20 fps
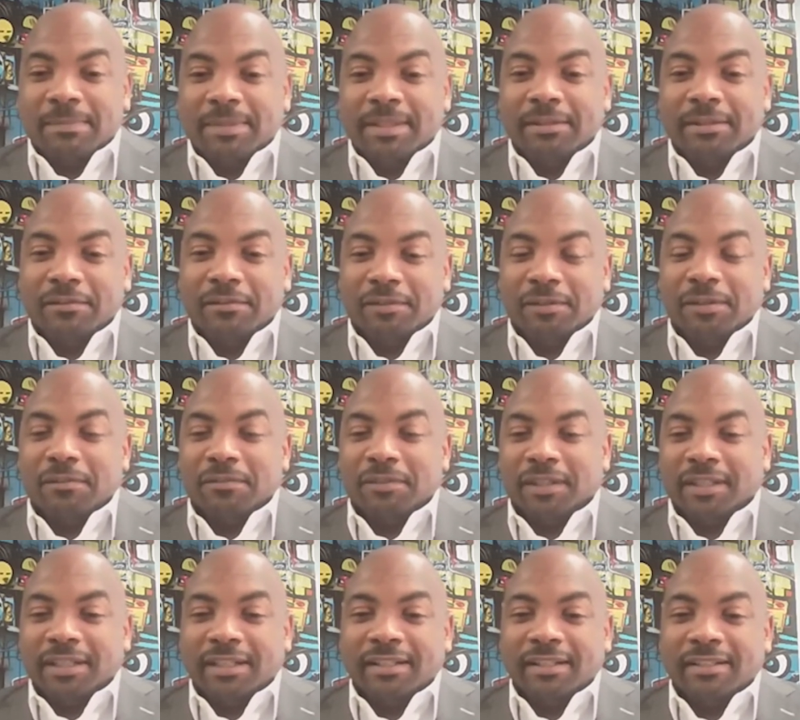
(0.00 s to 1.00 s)
same thing over and
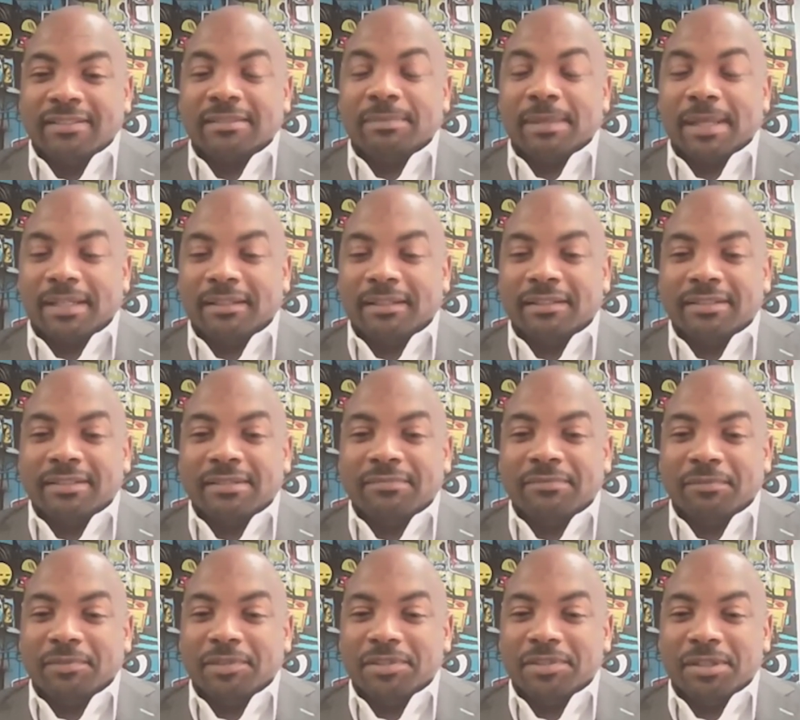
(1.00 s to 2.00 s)
over again, expecting a
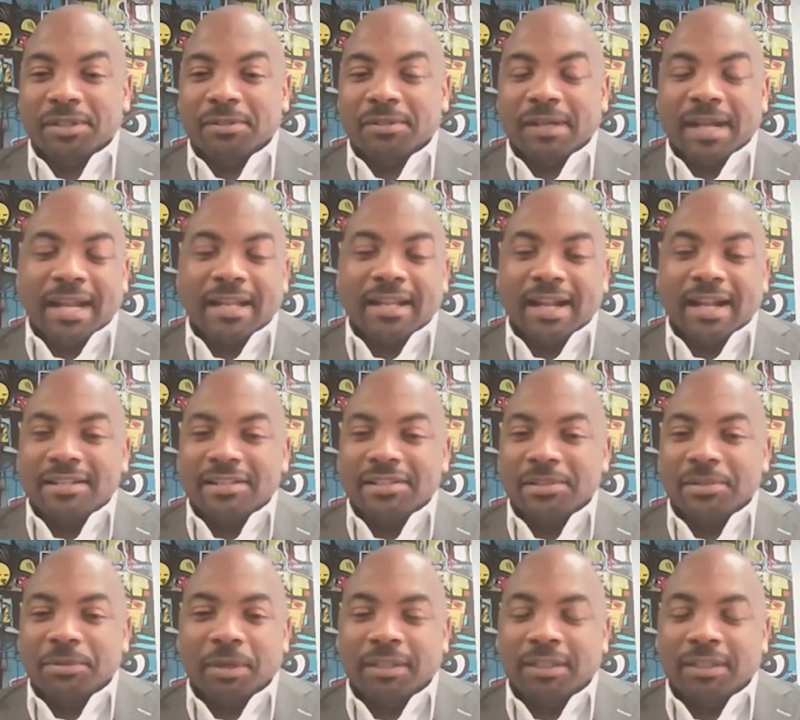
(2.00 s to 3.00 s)
different result. I
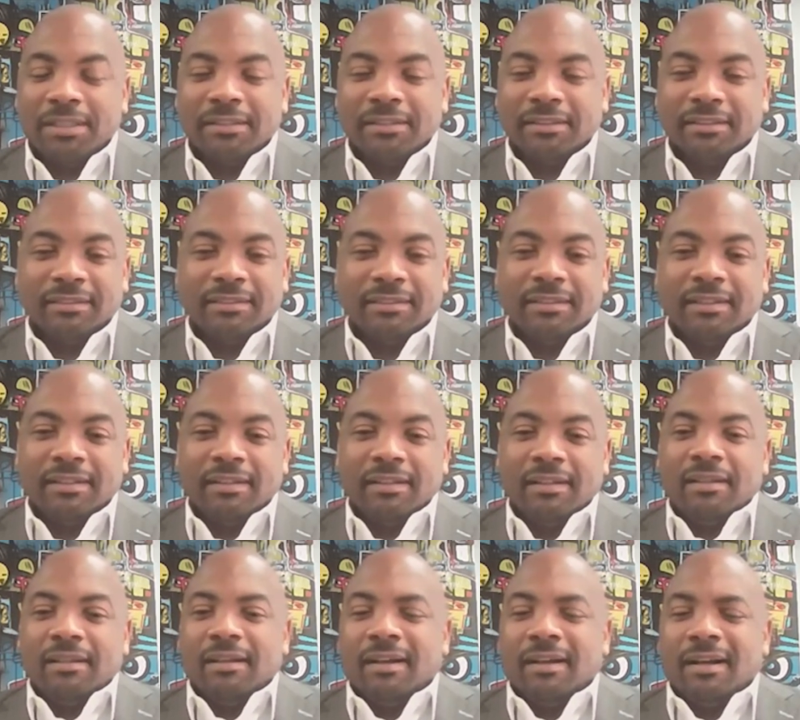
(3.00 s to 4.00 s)
just knew I couldn't
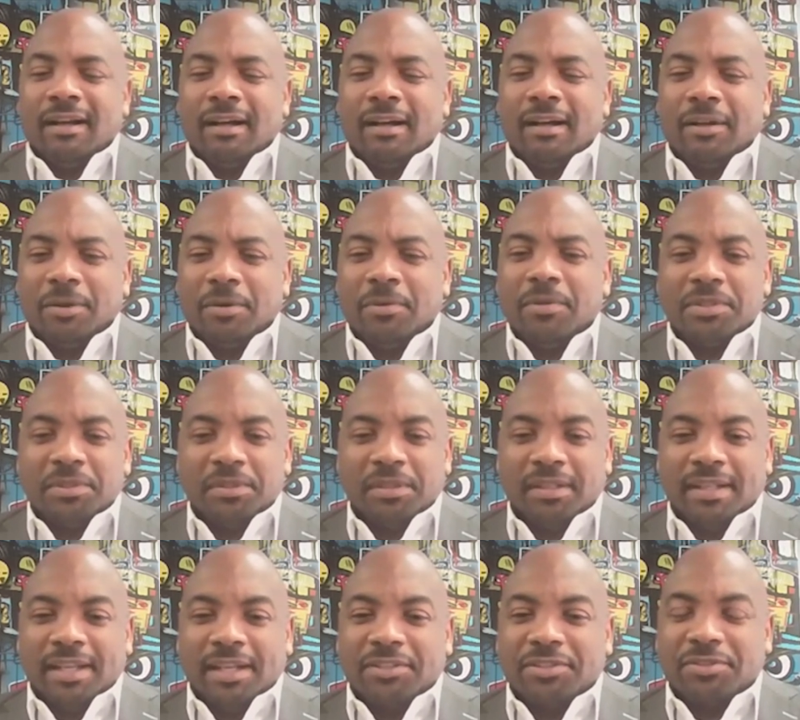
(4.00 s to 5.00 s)
go into
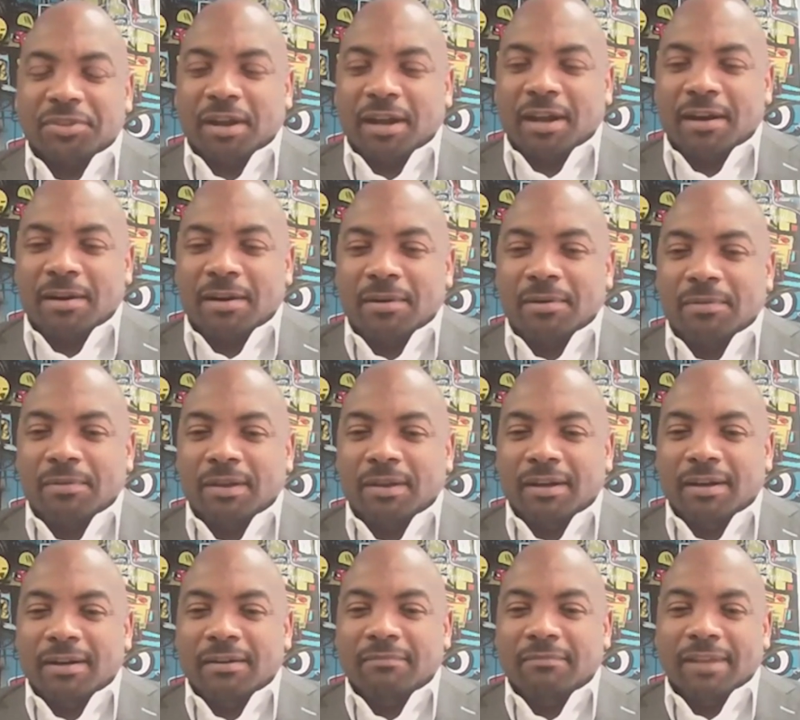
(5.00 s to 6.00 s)
the next
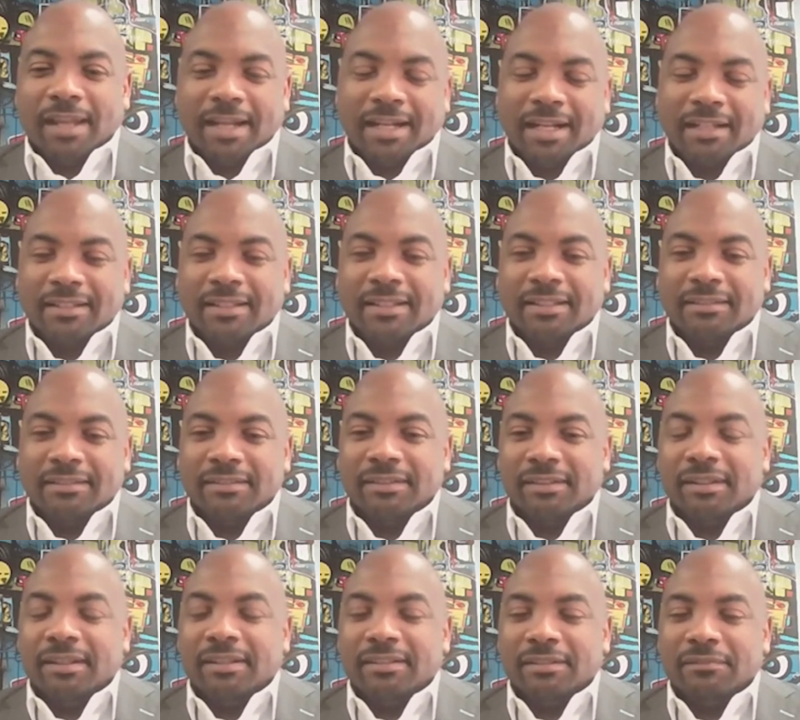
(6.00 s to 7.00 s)
trial like I did
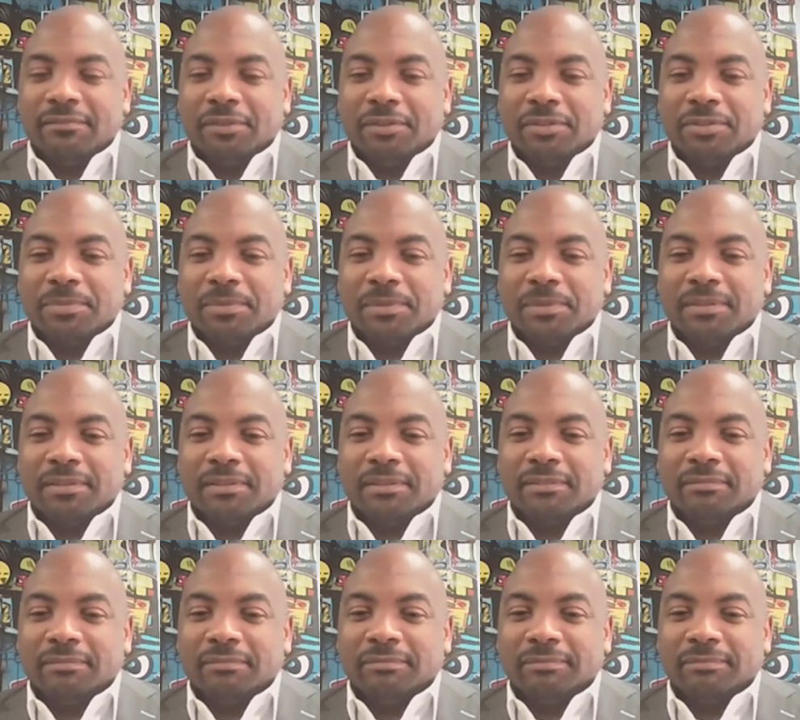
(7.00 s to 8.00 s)
in the first one.